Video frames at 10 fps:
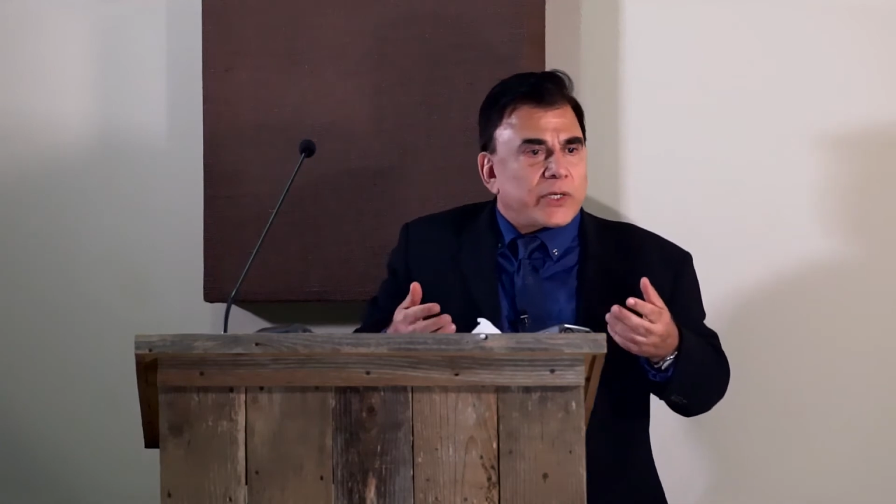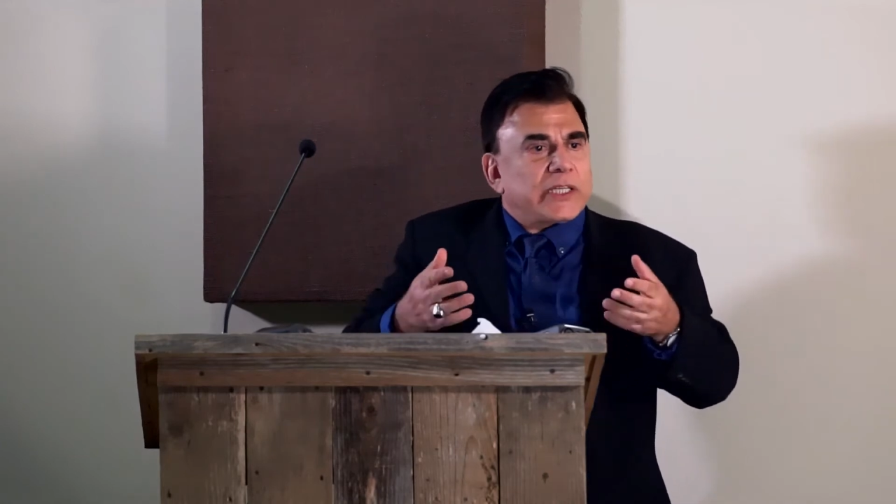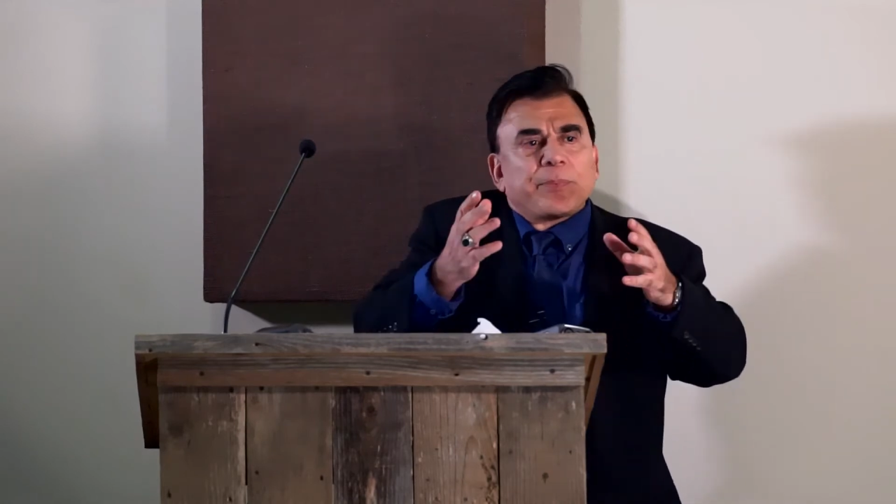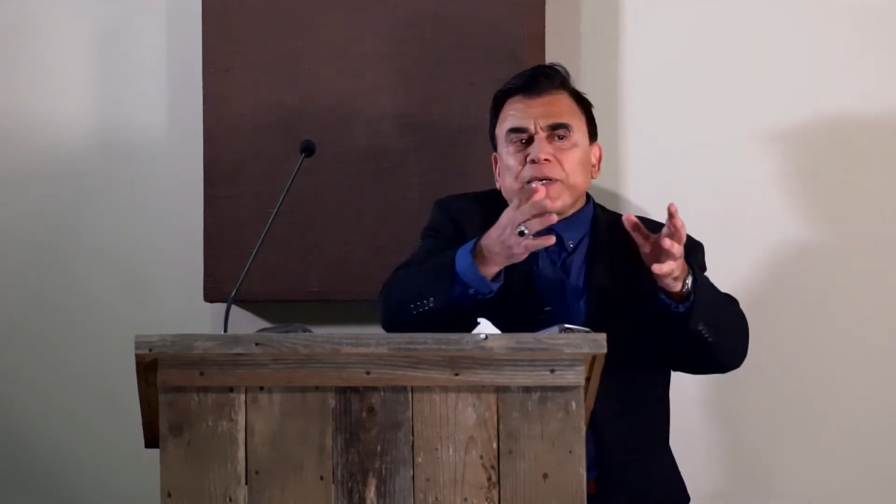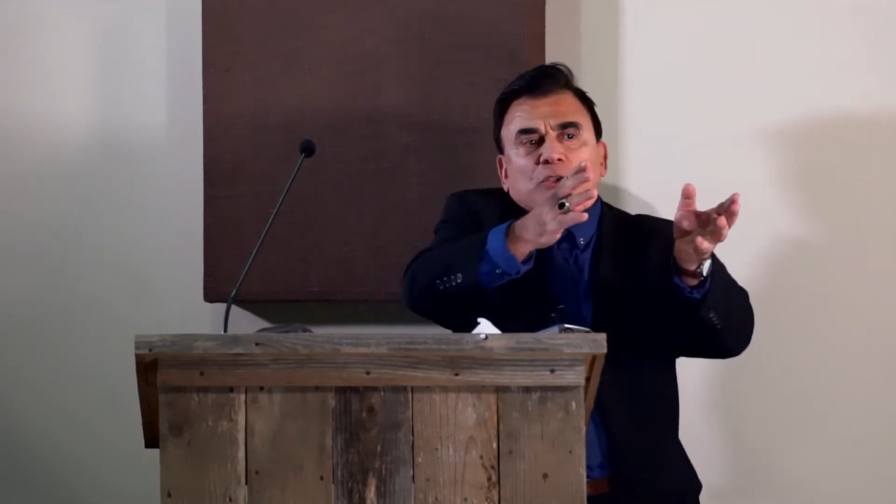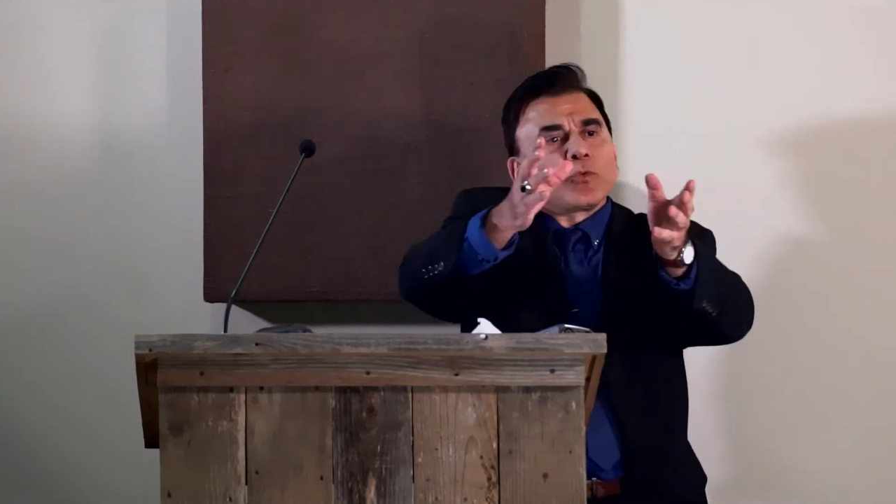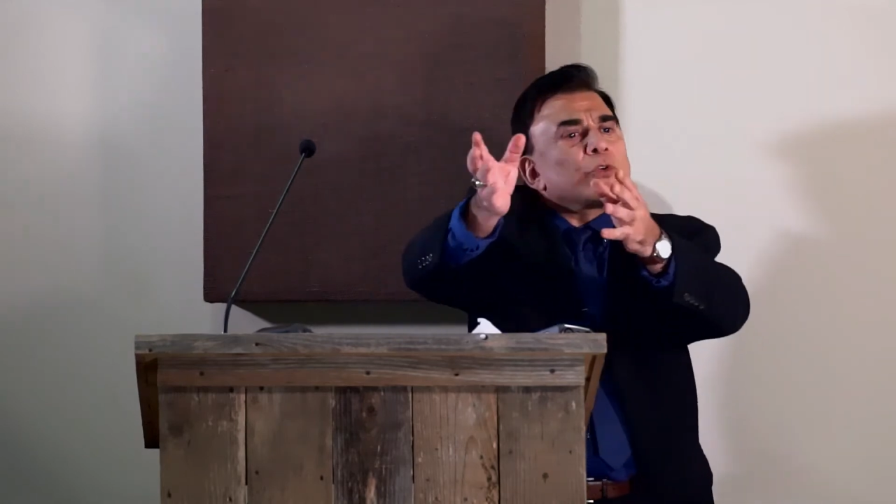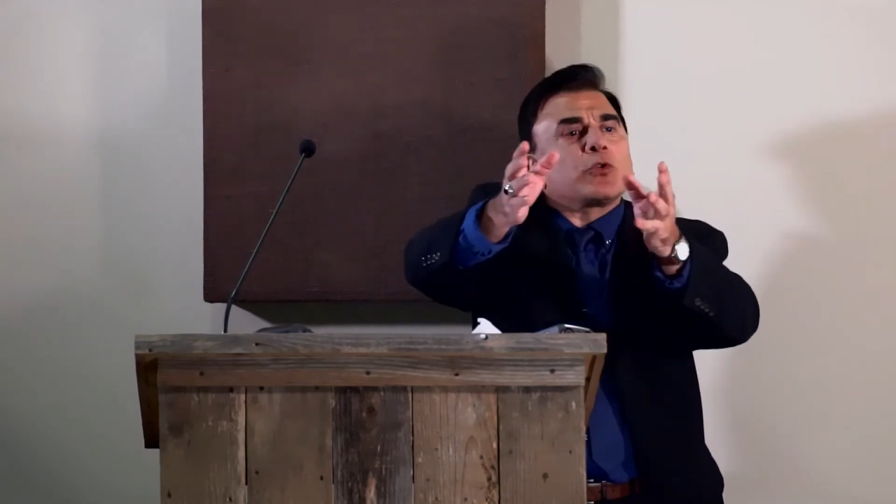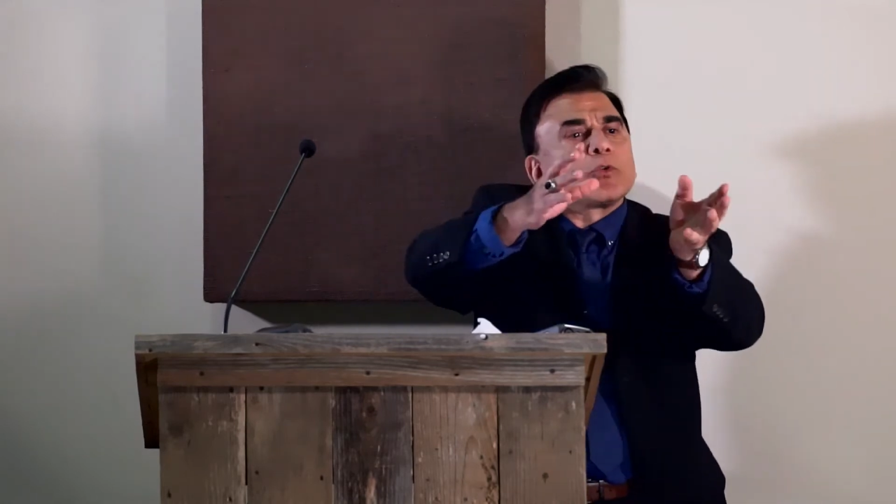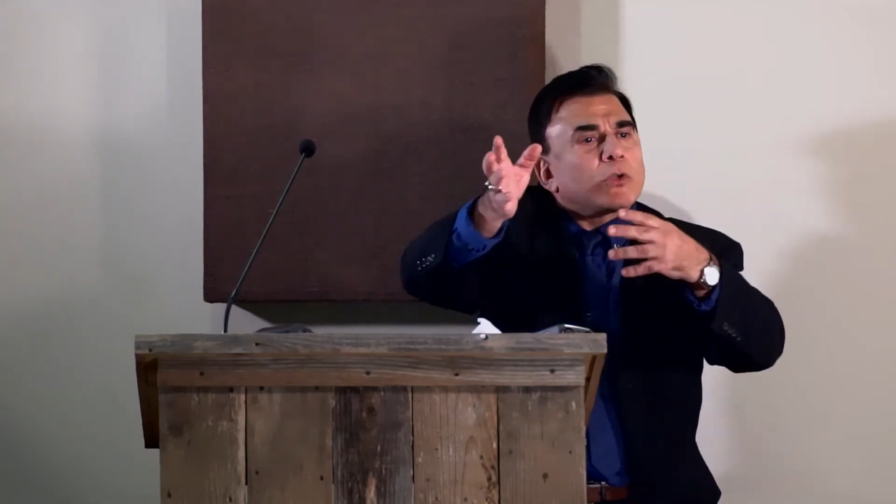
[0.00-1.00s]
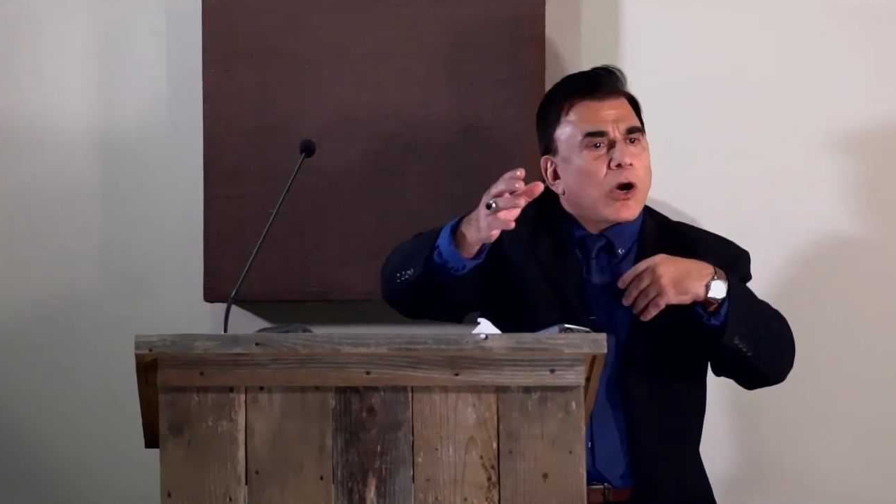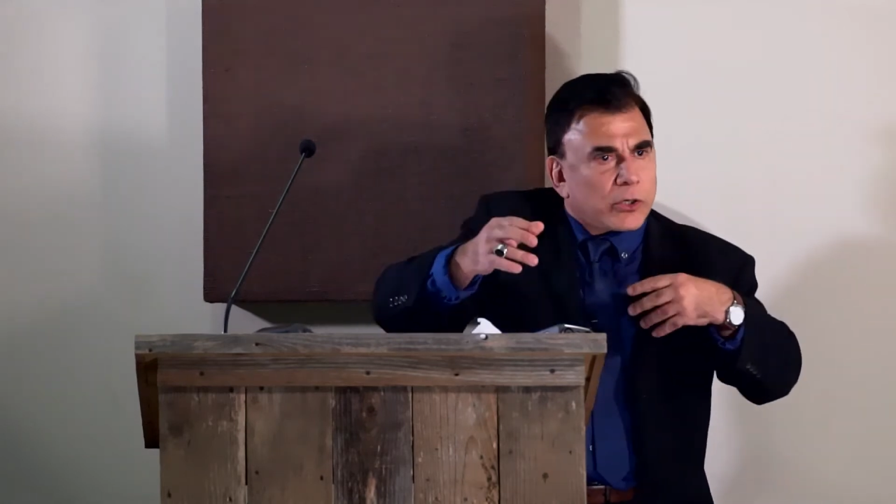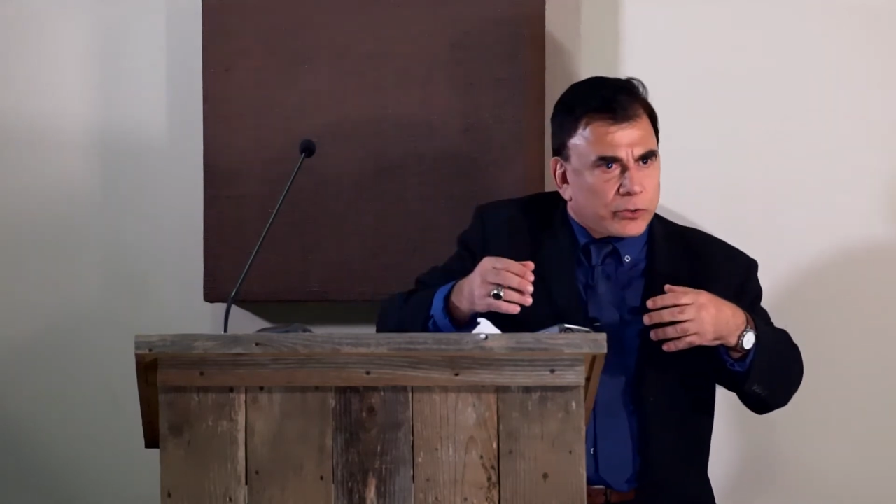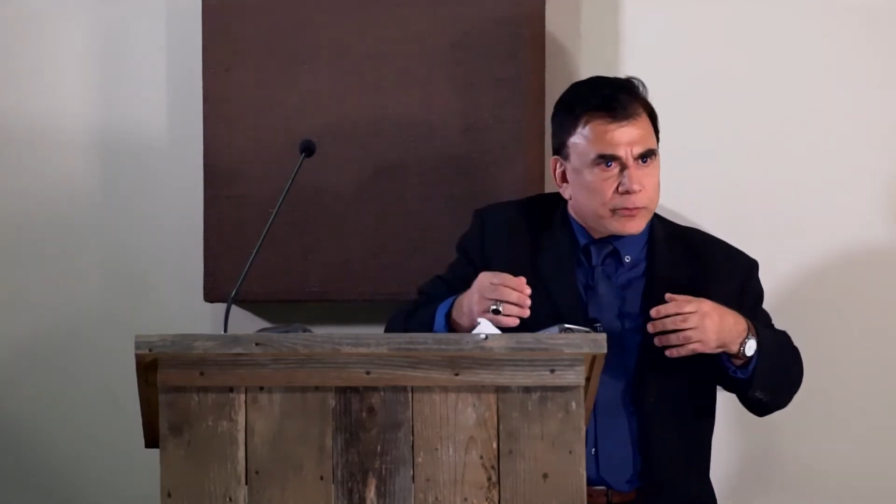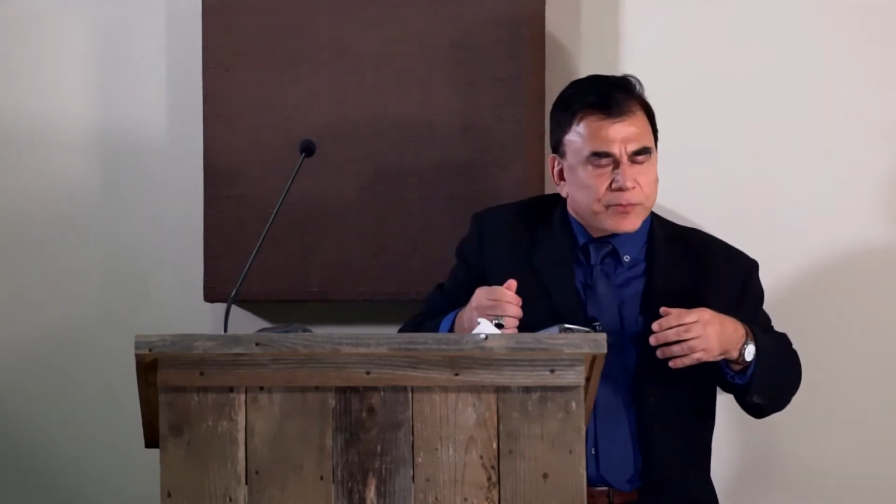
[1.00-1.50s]
it depends who you
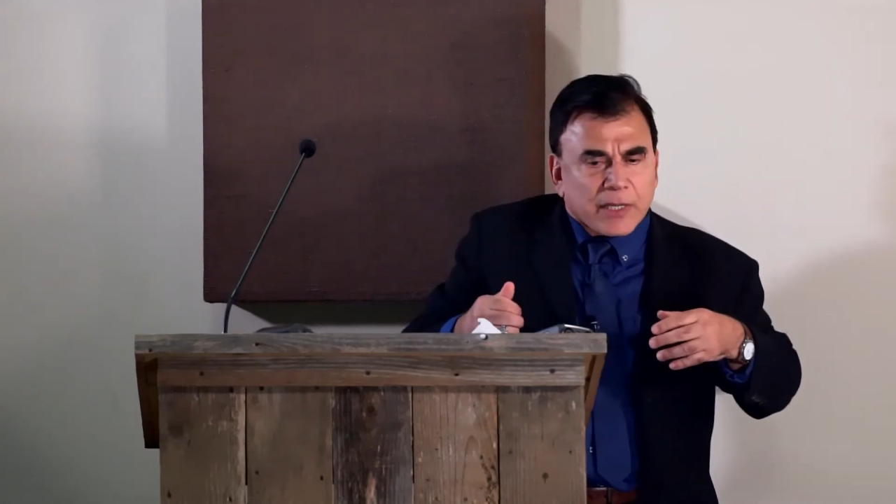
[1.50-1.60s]
talk to.